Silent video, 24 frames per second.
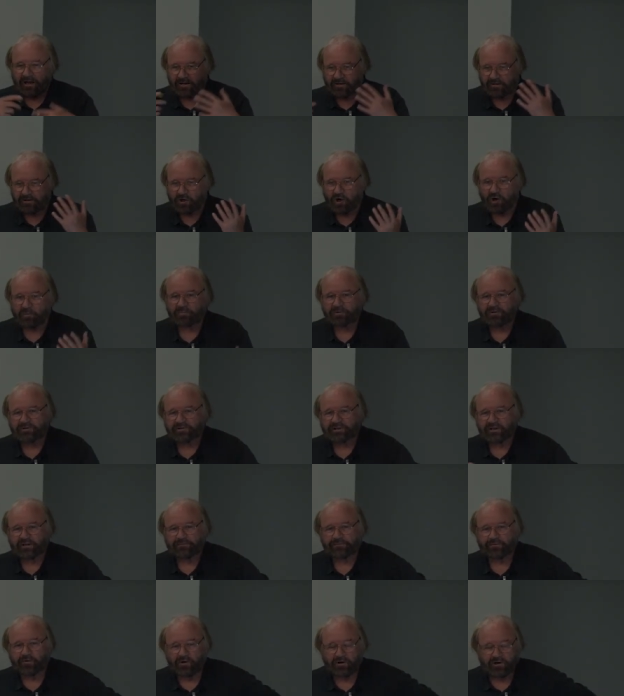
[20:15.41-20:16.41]
and
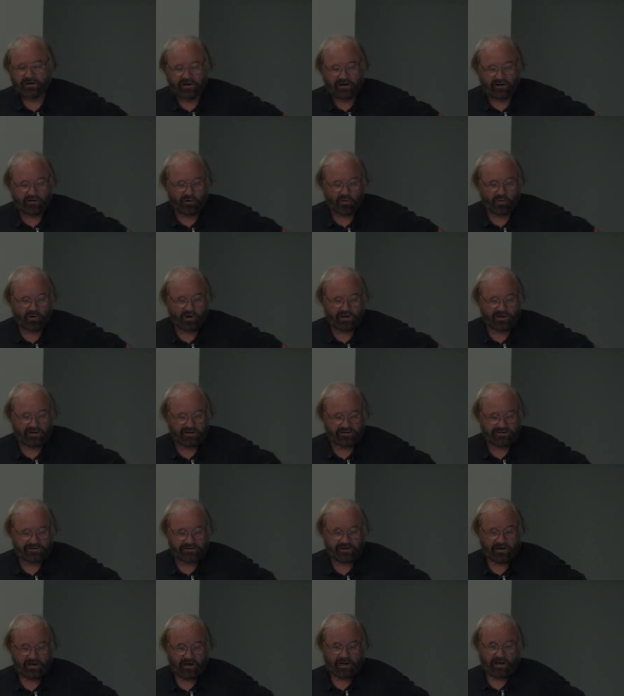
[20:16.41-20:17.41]
compensate for it in other
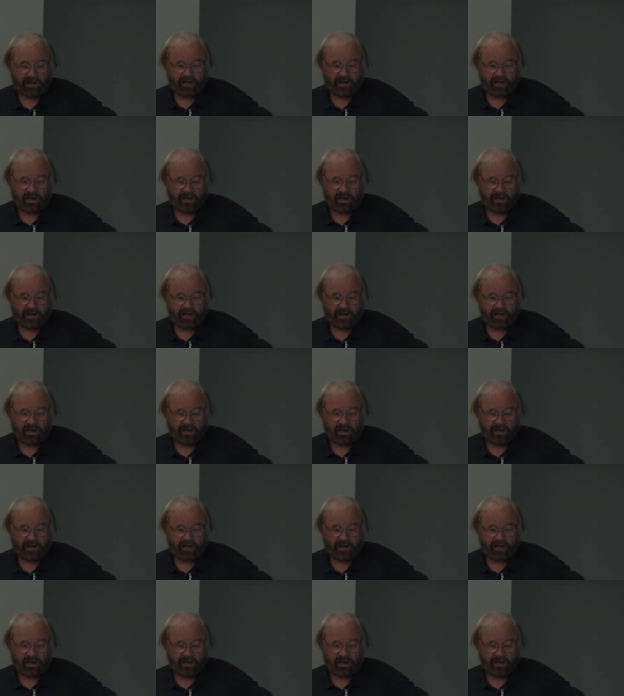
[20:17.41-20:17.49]
ways